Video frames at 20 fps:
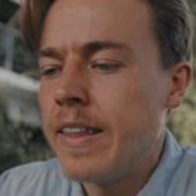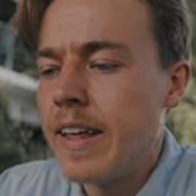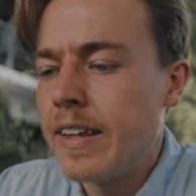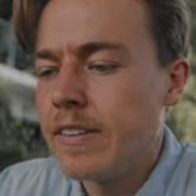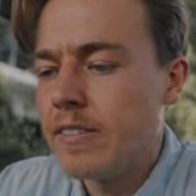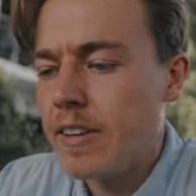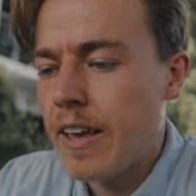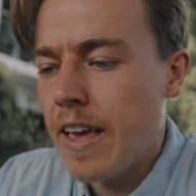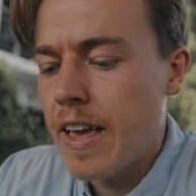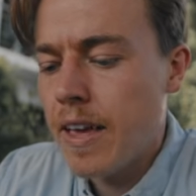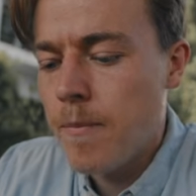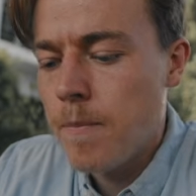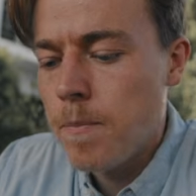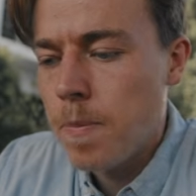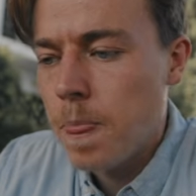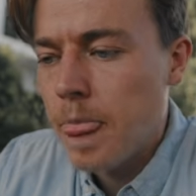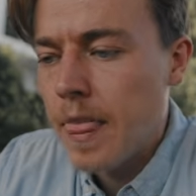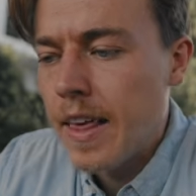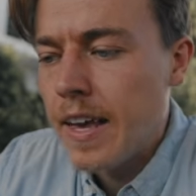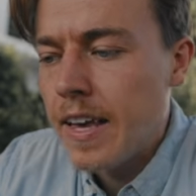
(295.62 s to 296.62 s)
and then say,
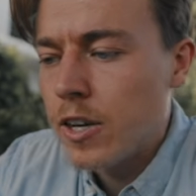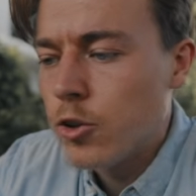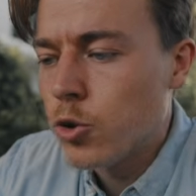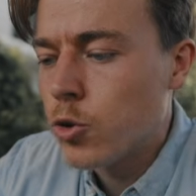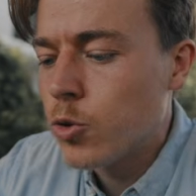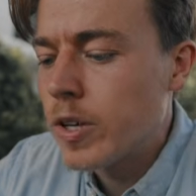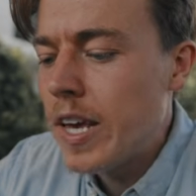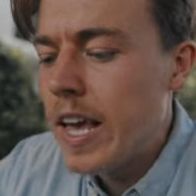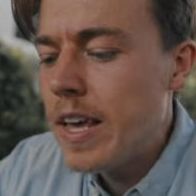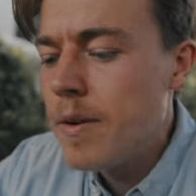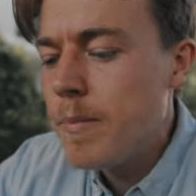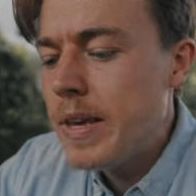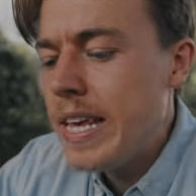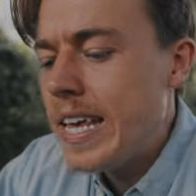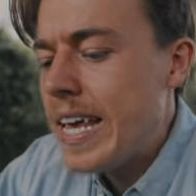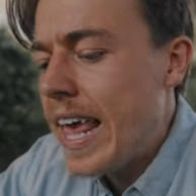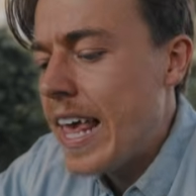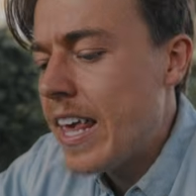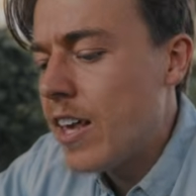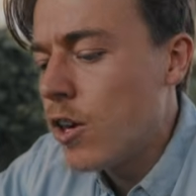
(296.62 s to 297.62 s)
create
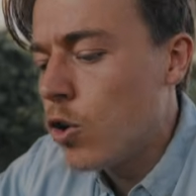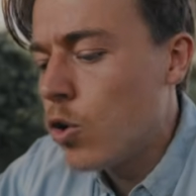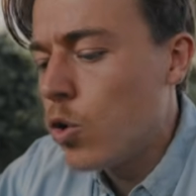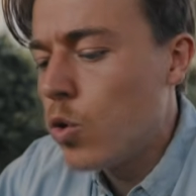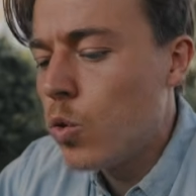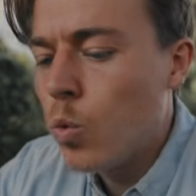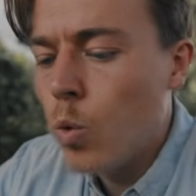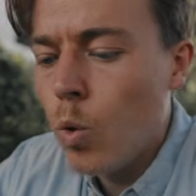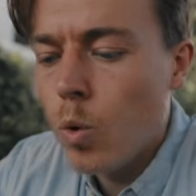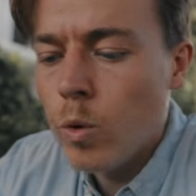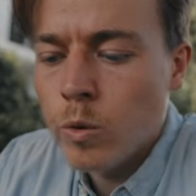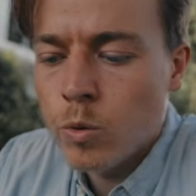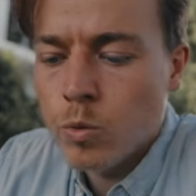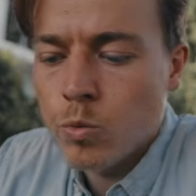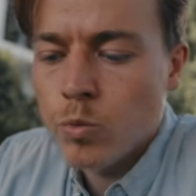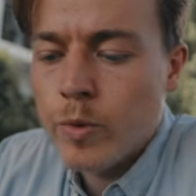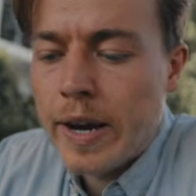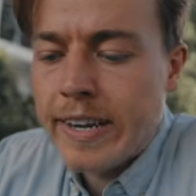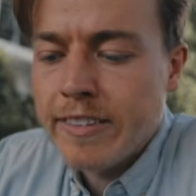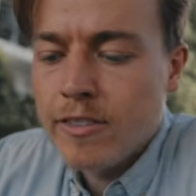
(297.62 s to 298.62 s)
me a cool
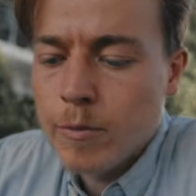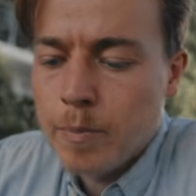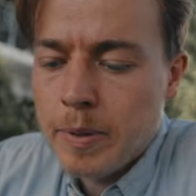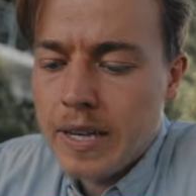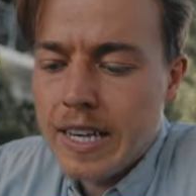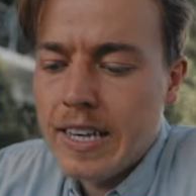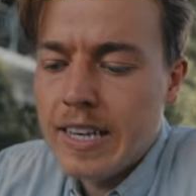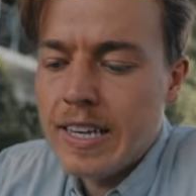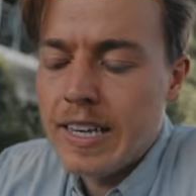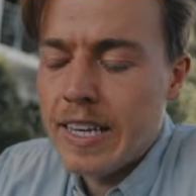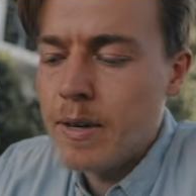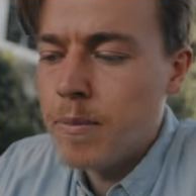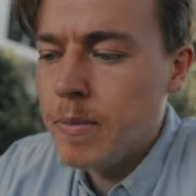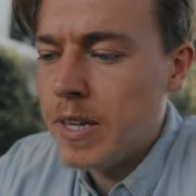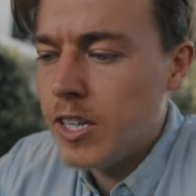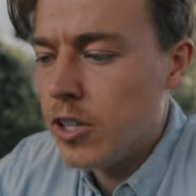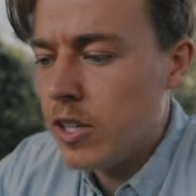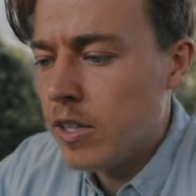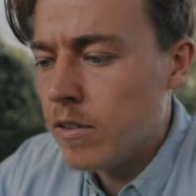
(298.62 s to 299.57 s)
recipe image